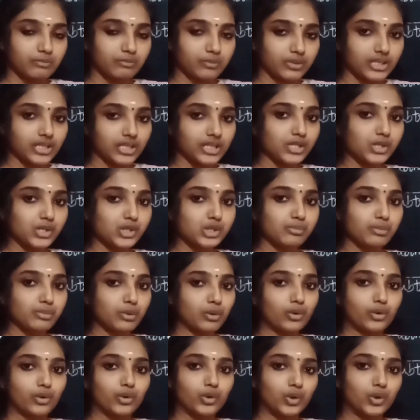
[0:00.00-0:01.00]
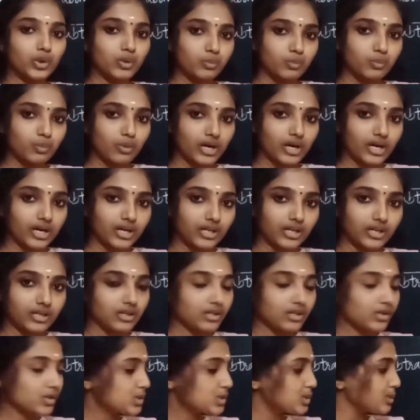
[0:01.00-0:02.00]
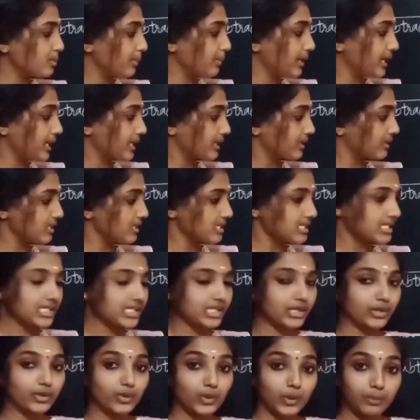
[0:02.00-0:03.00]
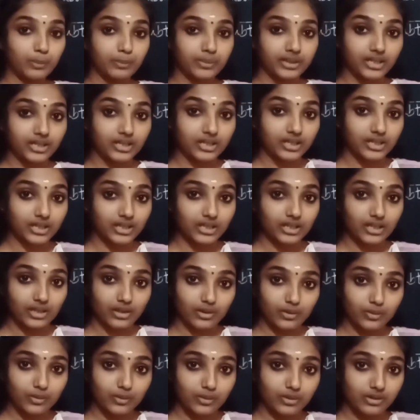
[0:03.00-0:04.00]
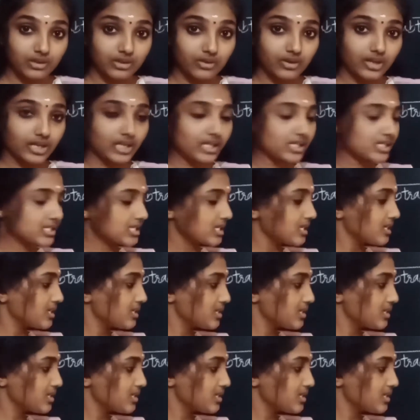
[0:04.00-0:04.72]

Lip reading: need to borrow 1 to make the 0 bigger, right?